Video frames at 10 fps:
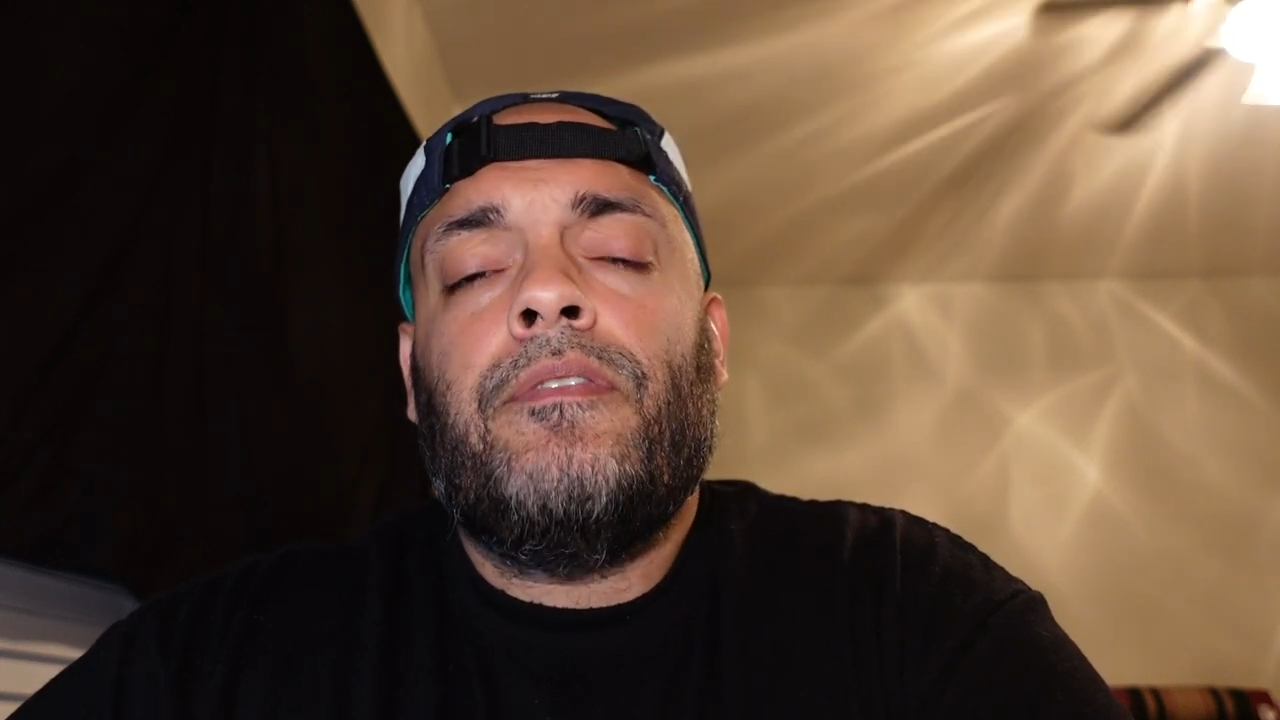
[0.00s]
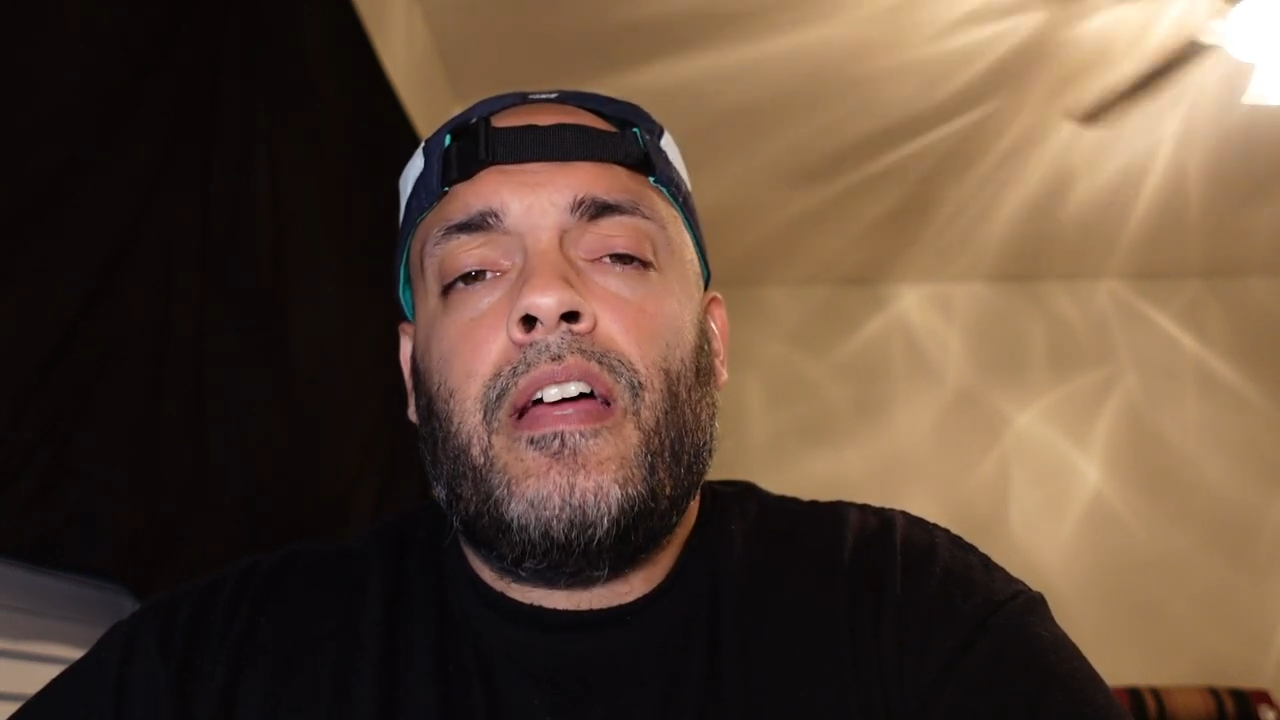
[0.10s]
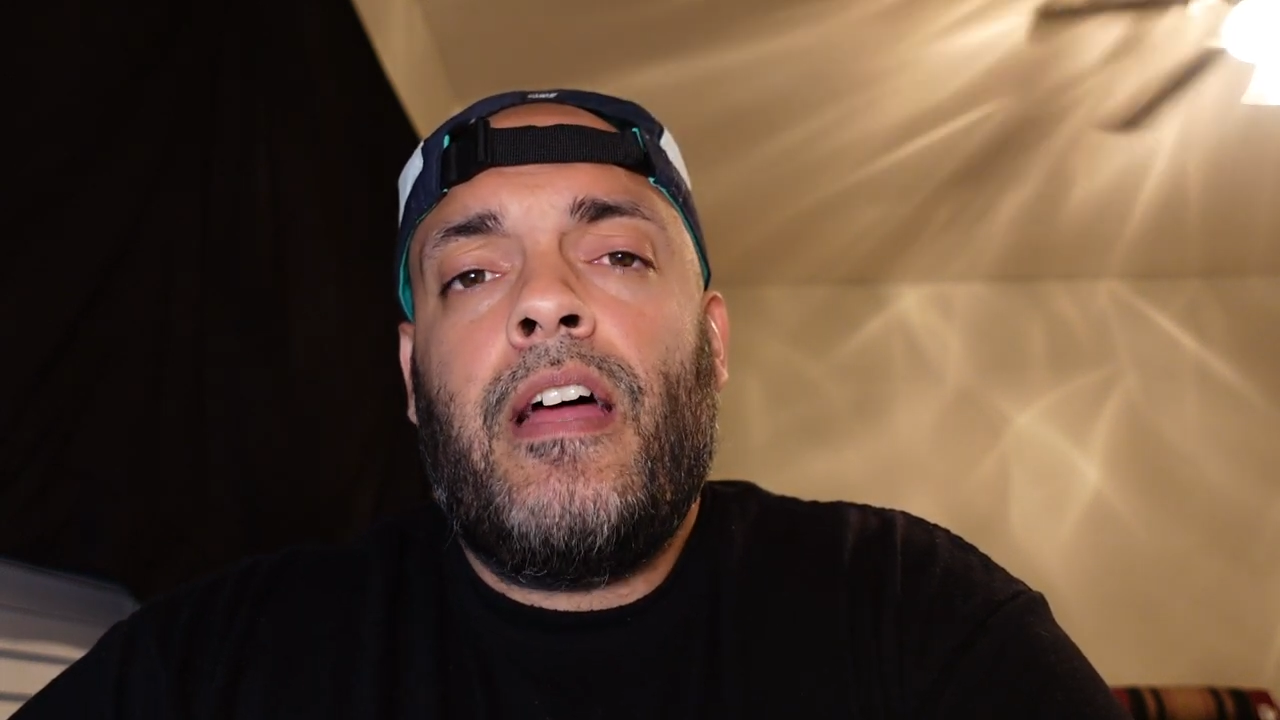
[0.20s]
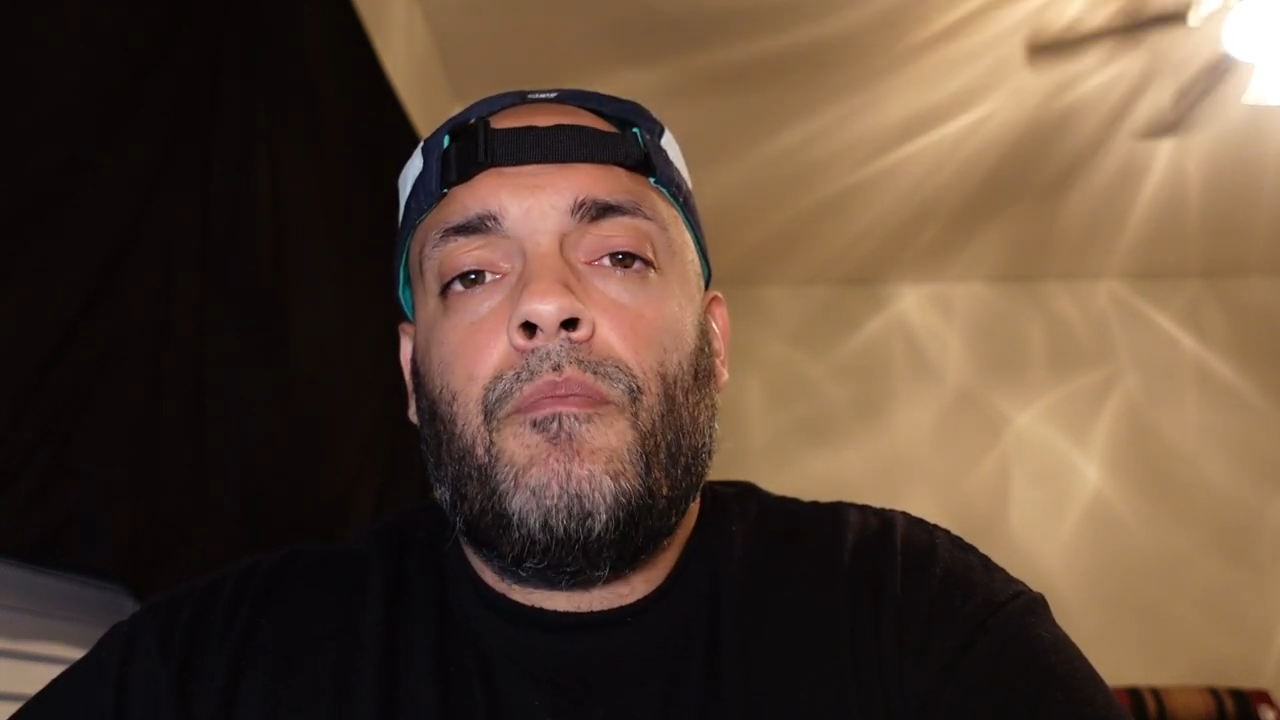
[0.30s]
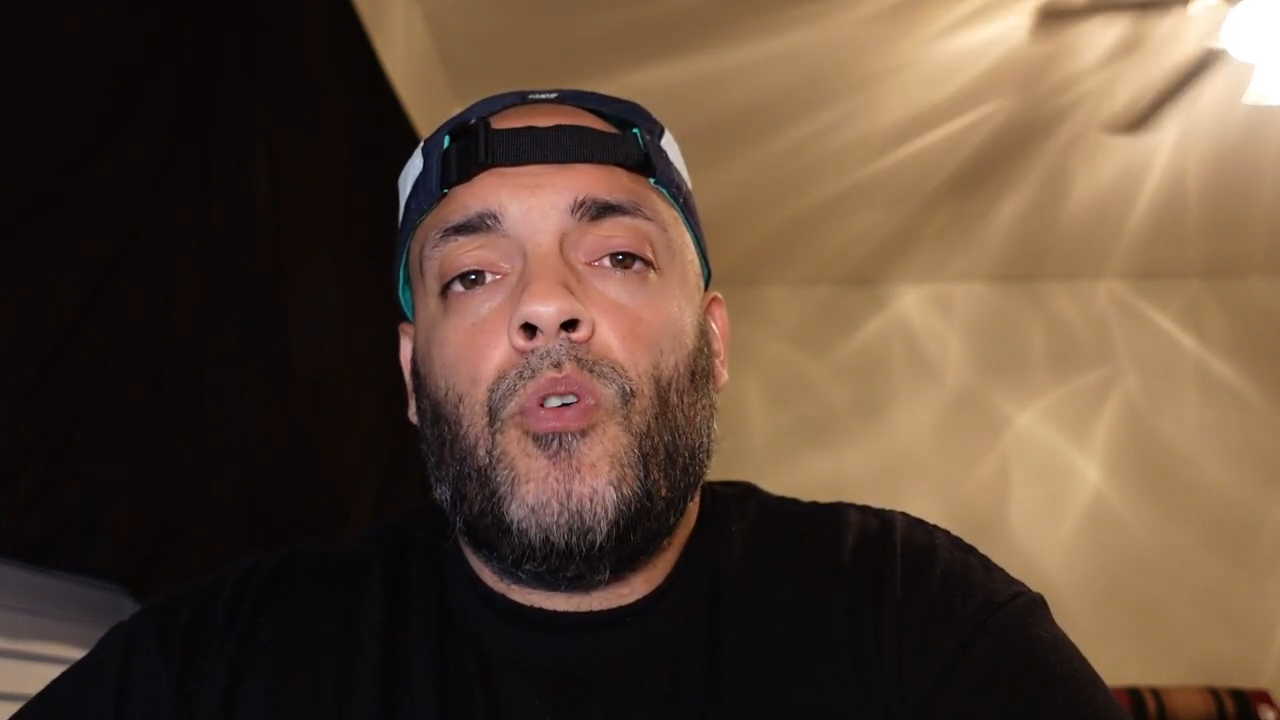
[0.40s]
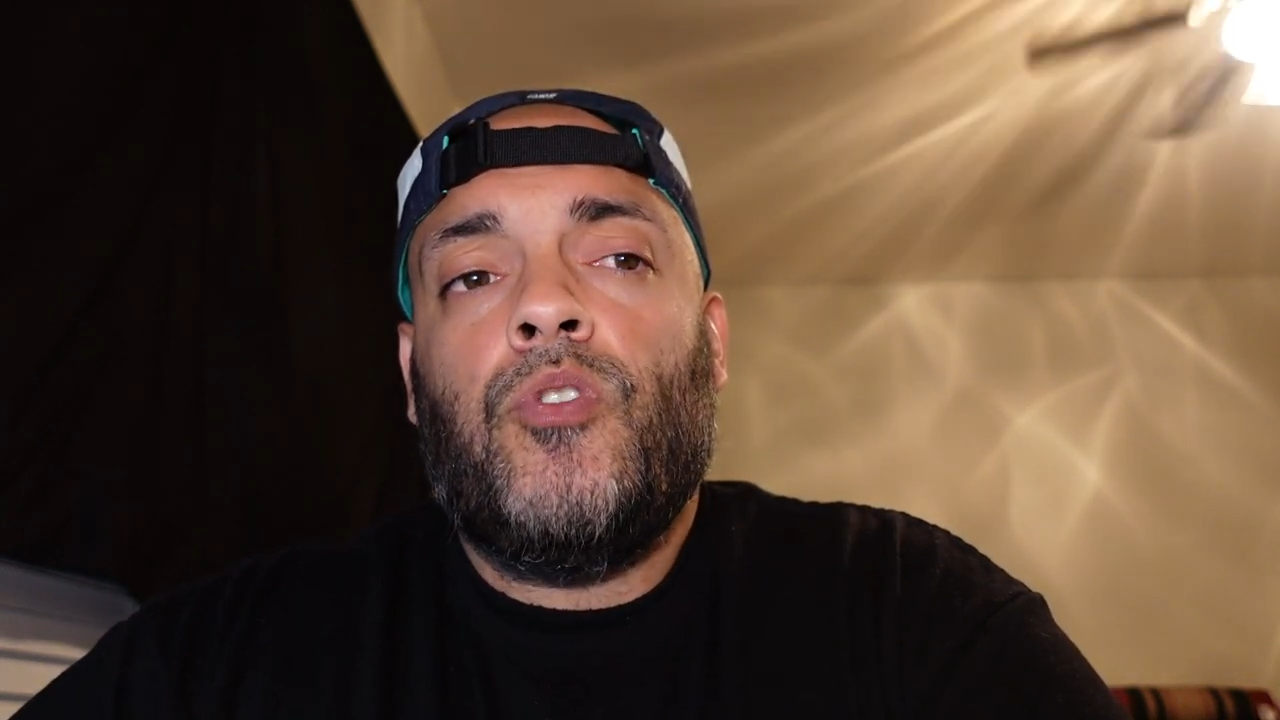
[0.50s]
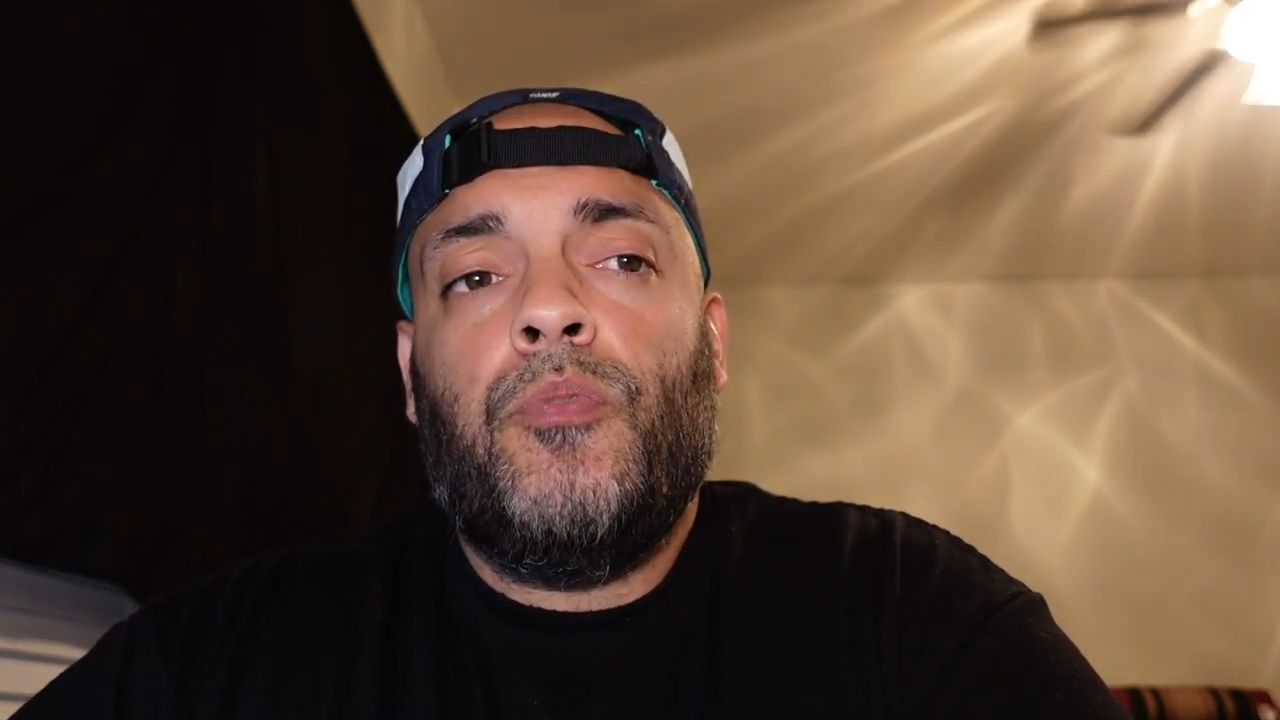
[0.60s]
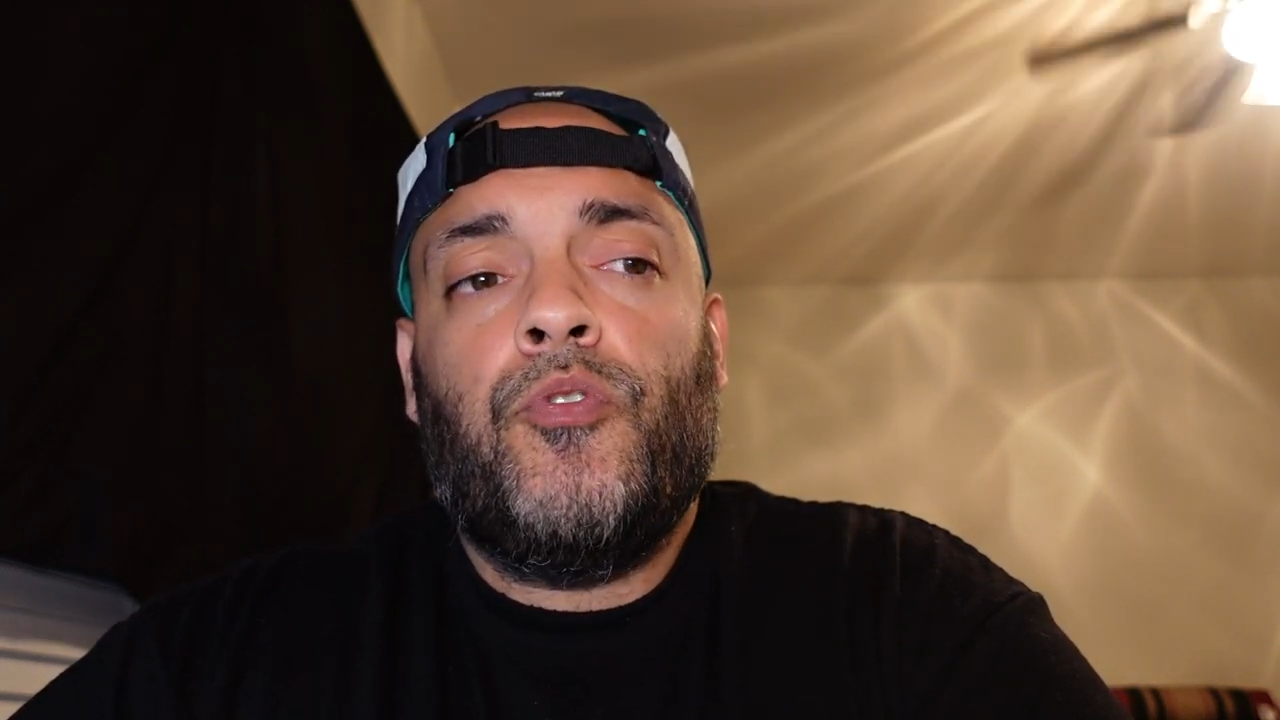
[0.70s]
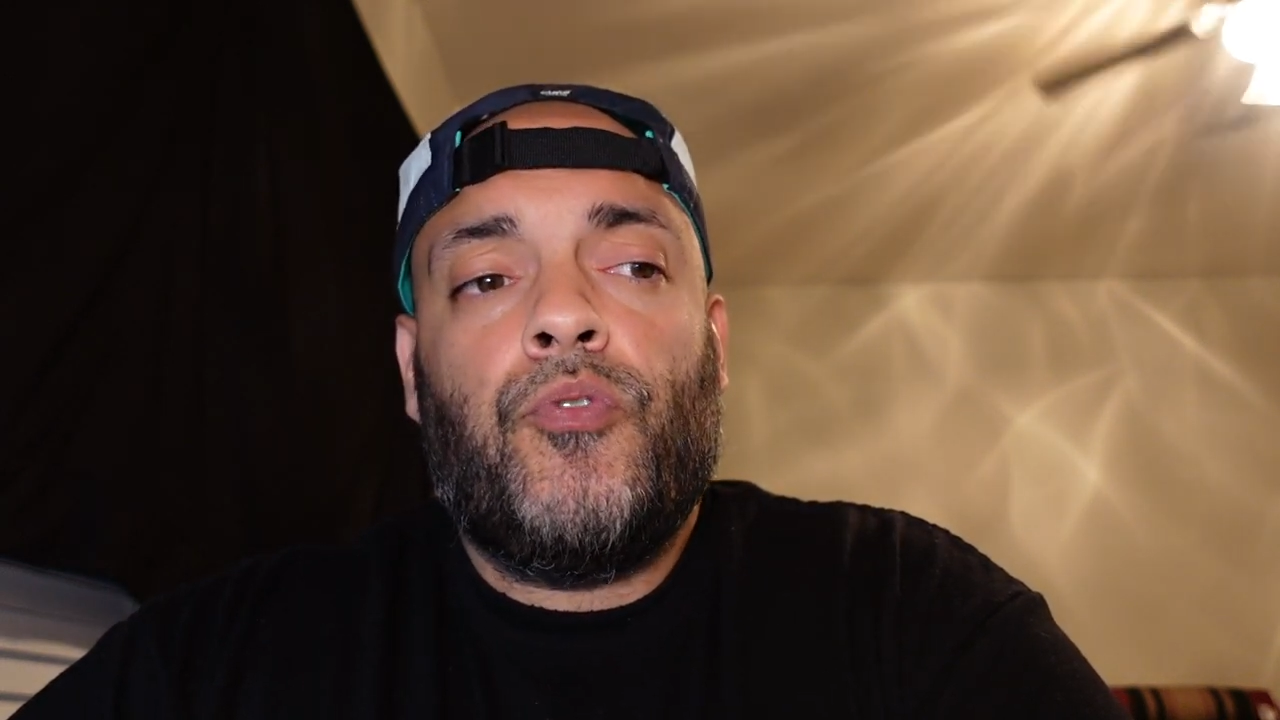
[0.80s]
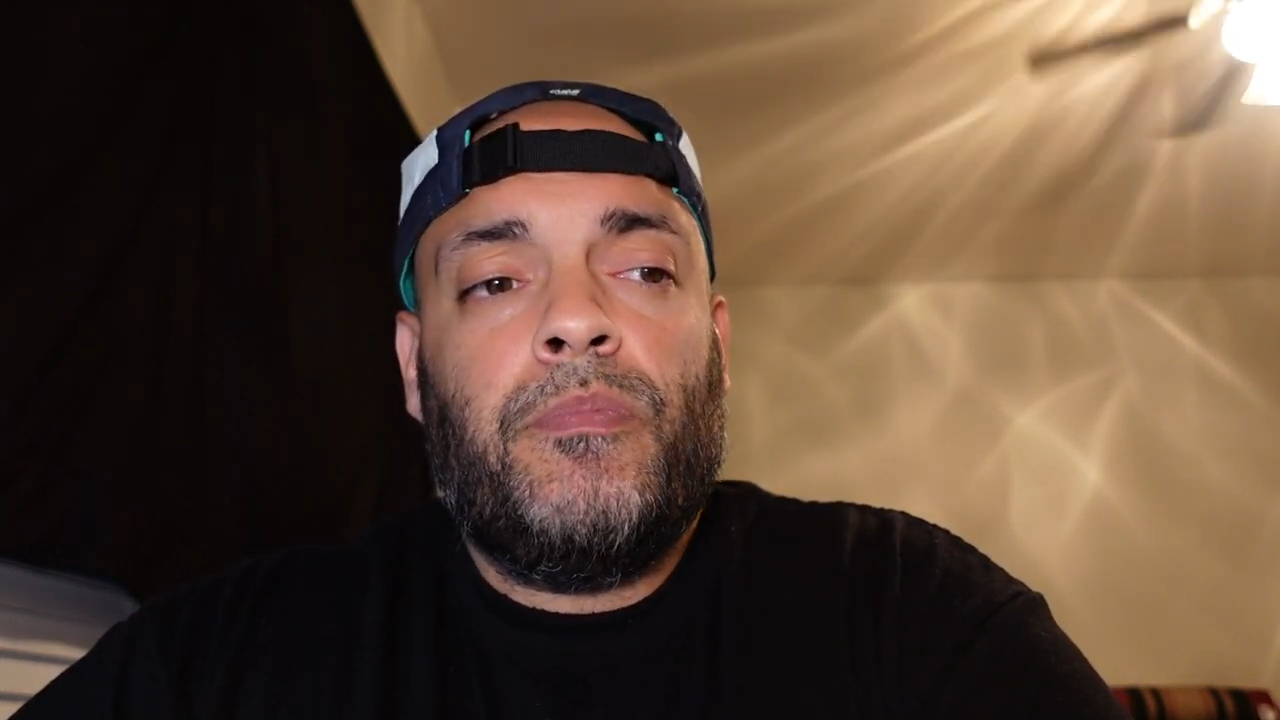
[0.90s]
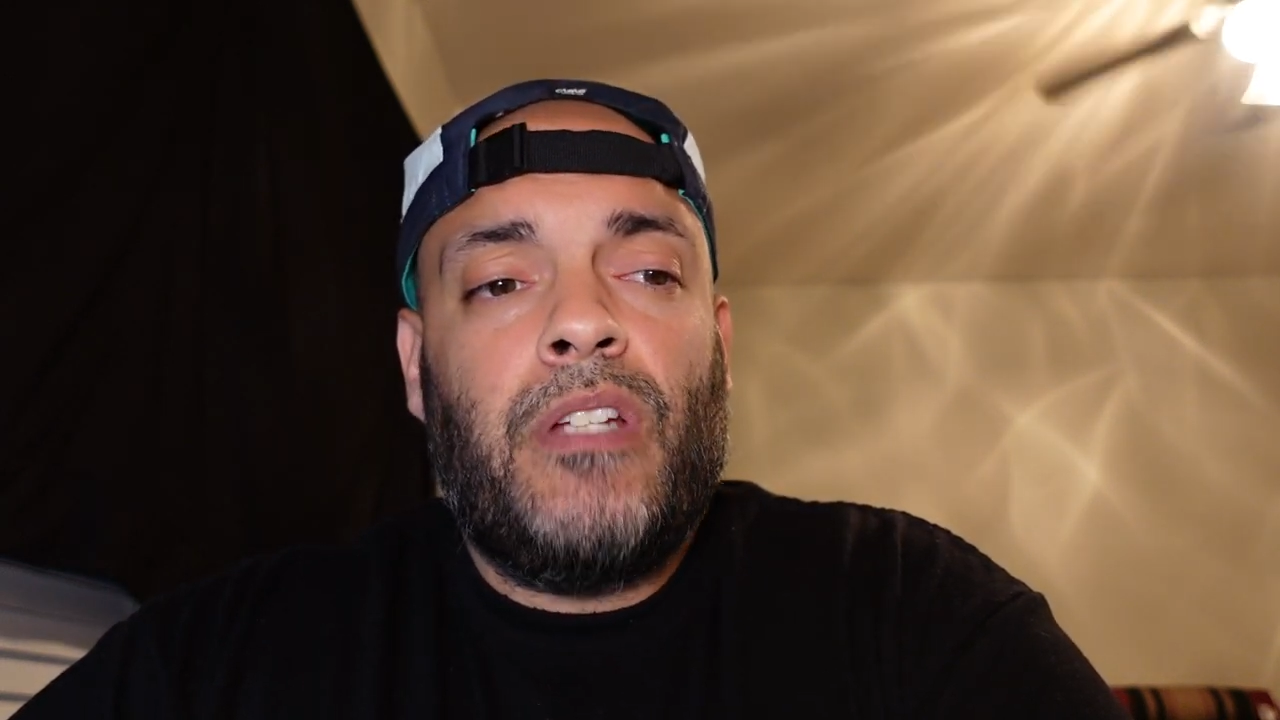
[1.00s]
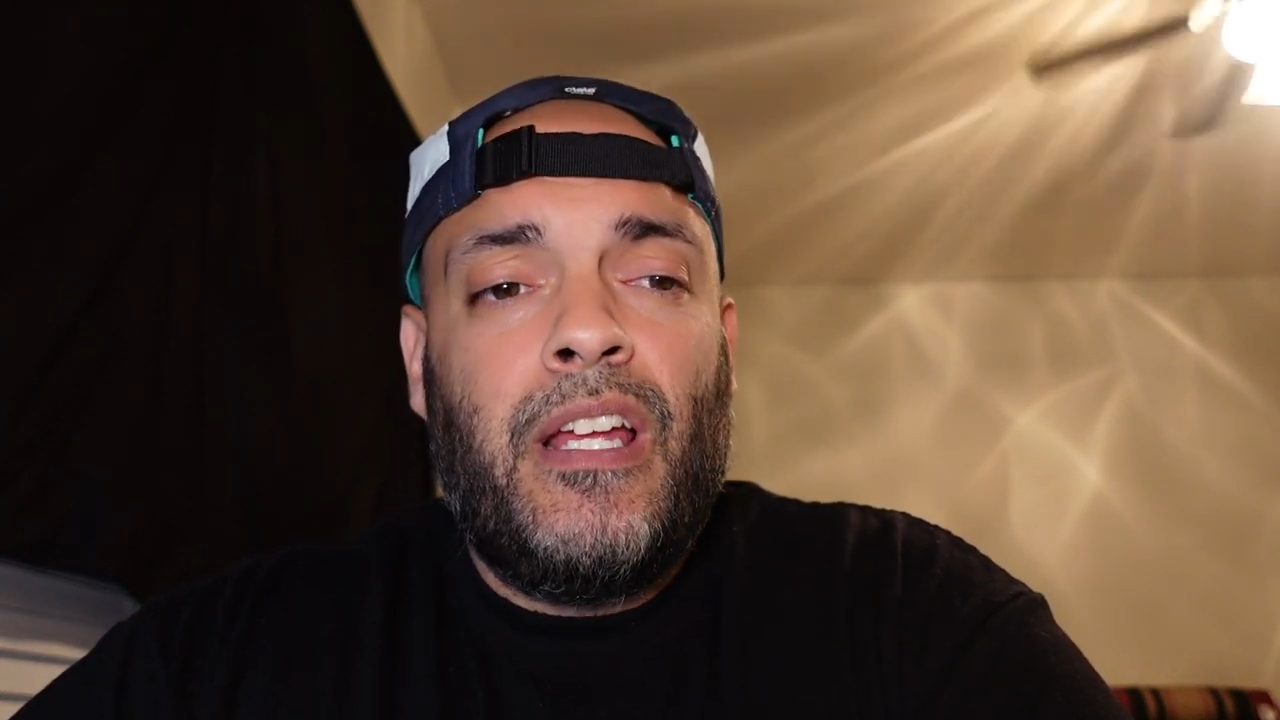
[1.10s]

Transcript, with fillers: to have multiple streams of